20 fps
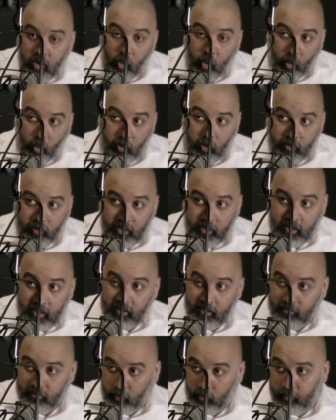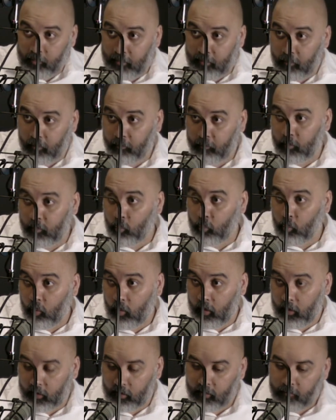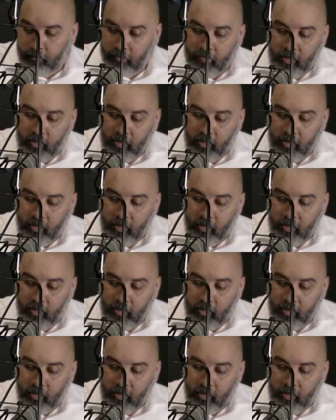or her kids, or people from work.